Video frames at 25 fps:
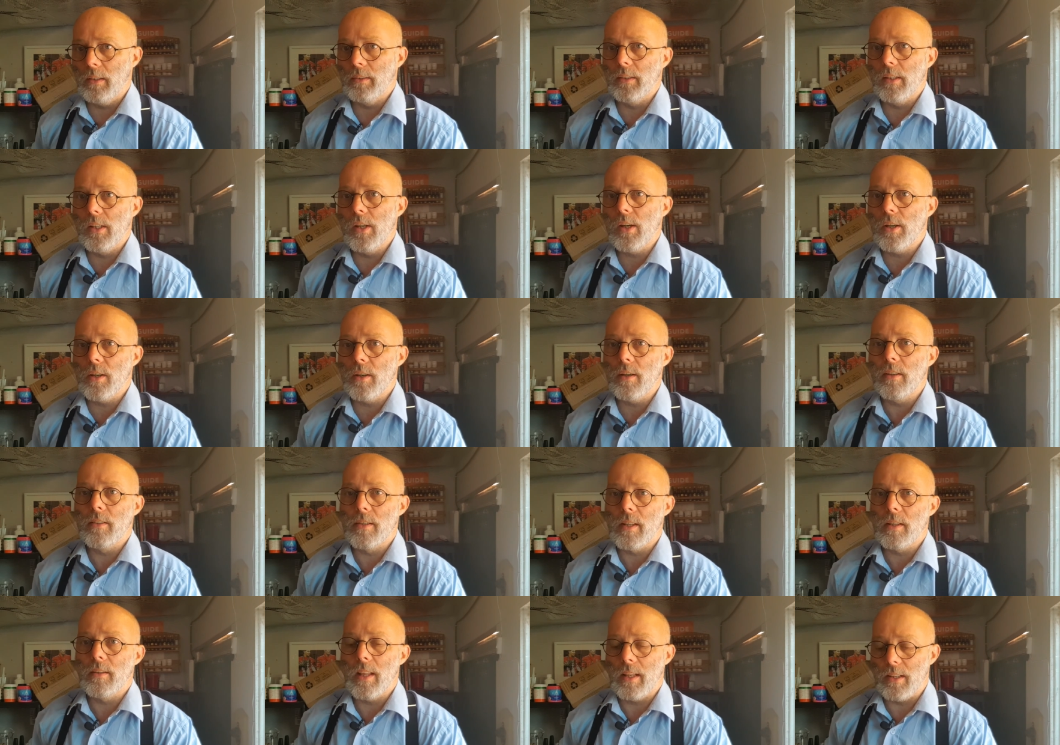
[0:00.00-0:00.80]
you
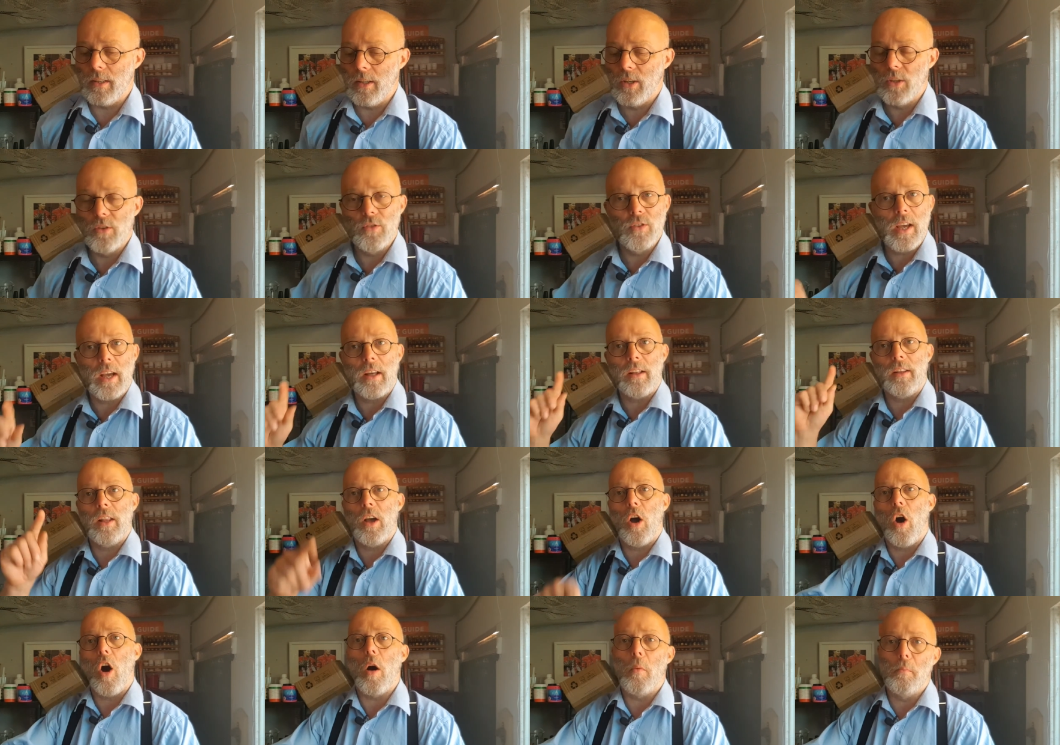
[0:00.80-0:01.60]
can you can
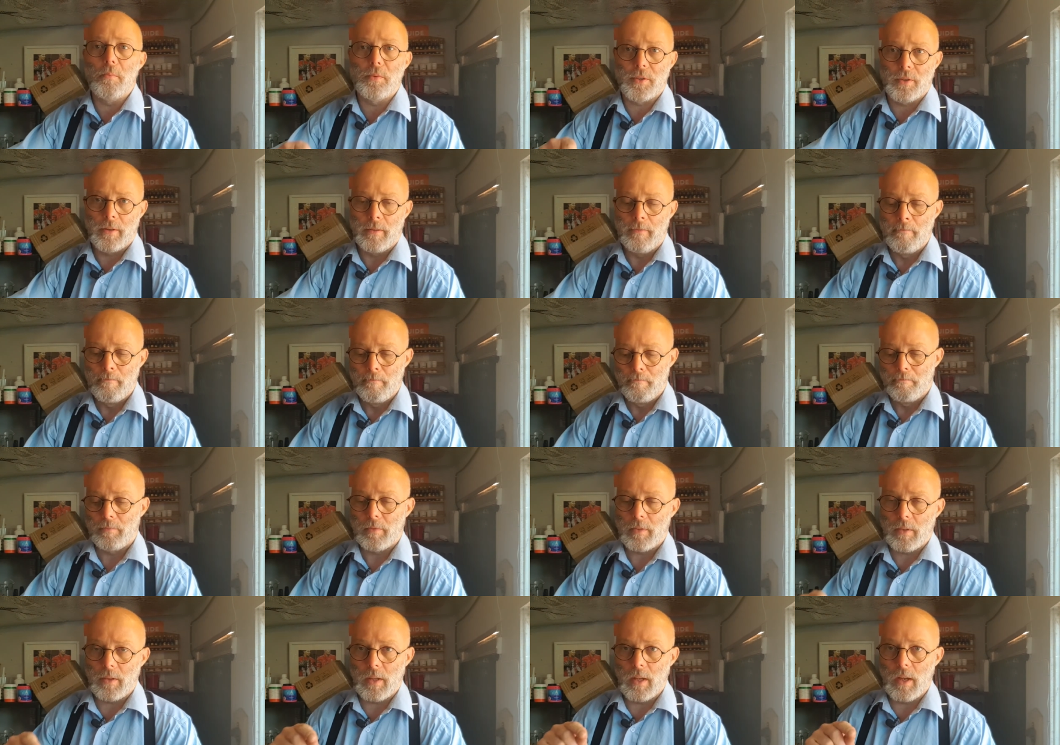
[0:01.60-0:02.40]
tell the hops
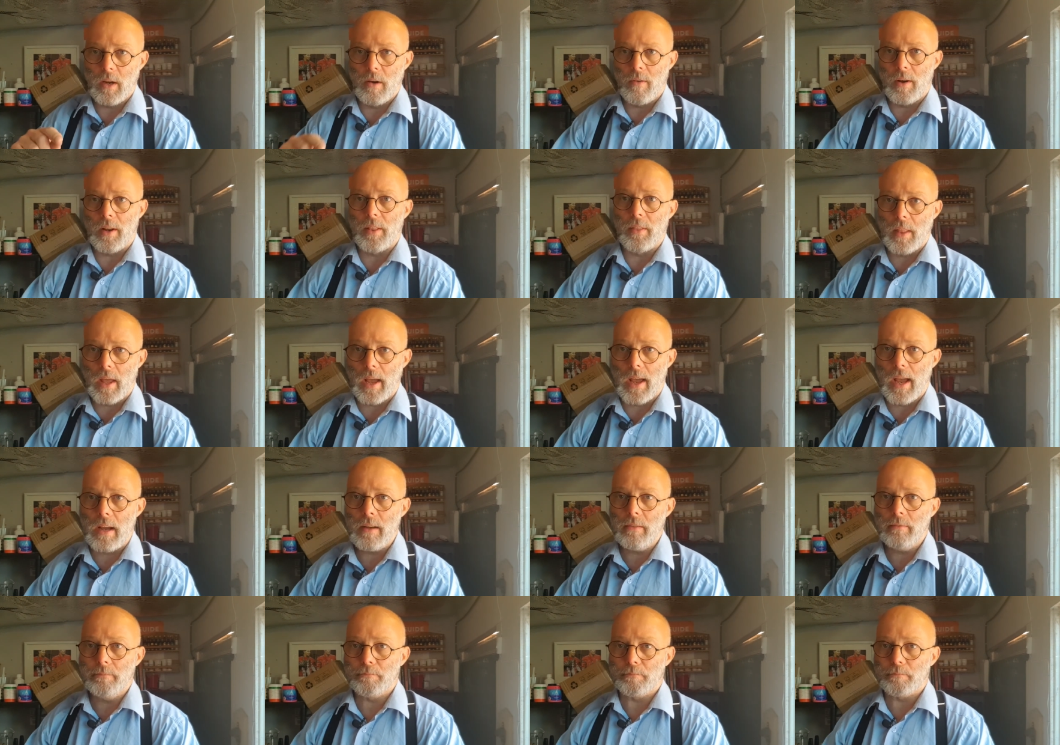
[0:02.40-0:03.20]
are in
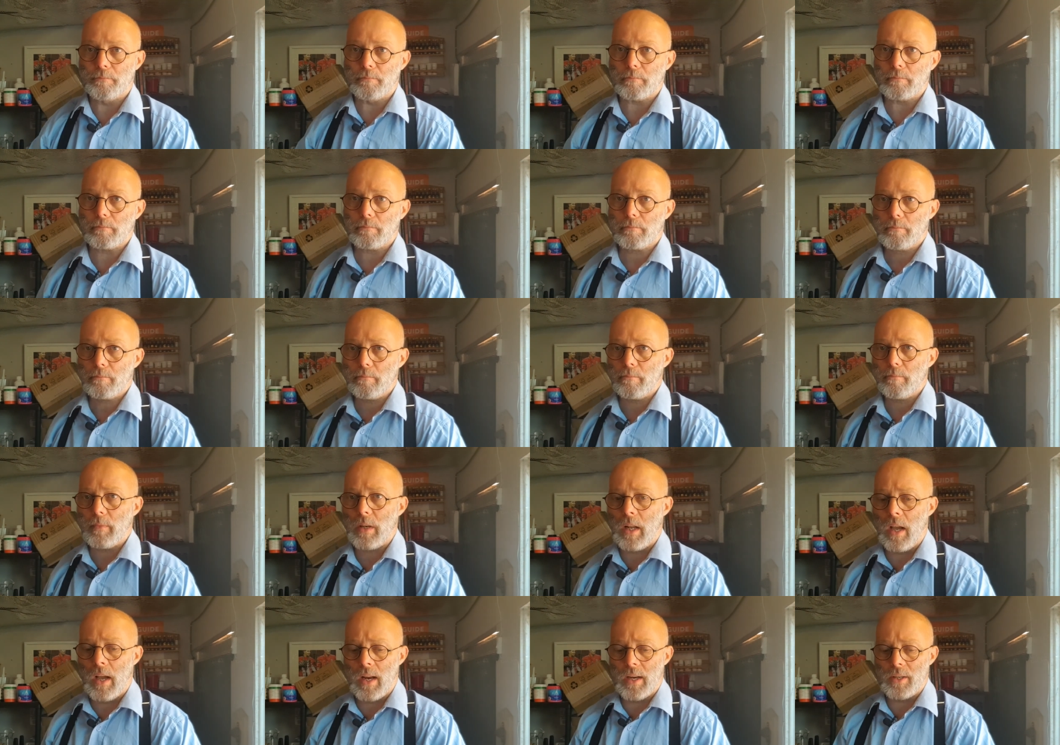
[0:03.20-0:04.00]
there,
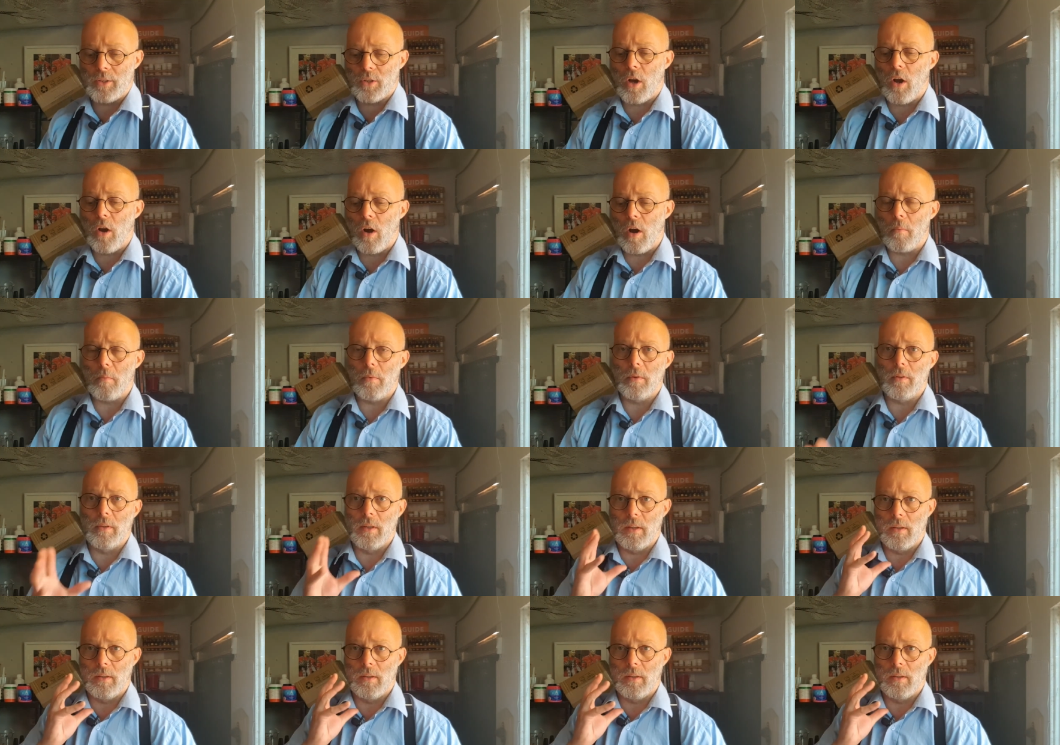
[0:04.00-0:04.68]
and it's a hop.